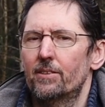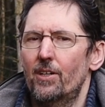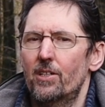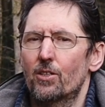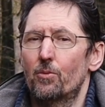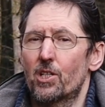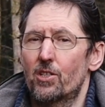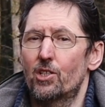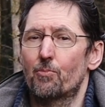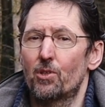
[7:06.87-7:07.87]
data
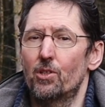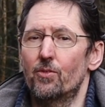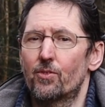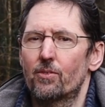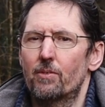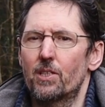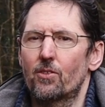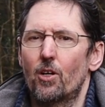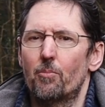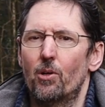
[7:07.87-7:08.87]
which disproves
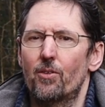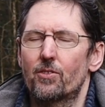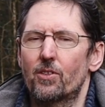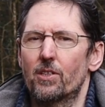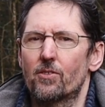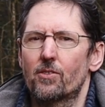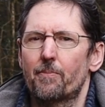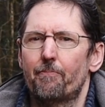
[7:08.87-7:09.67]
this hypothesis.